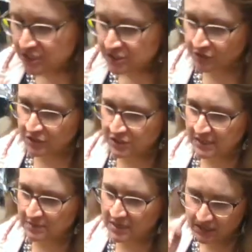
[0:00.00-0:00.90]
So if you
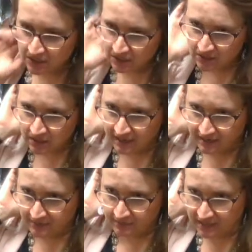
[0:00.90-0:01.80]
send me your
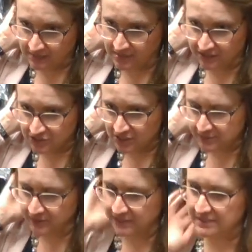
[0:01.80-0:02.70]
email
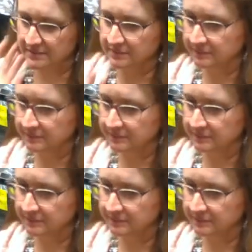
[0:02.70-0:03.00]
address, please.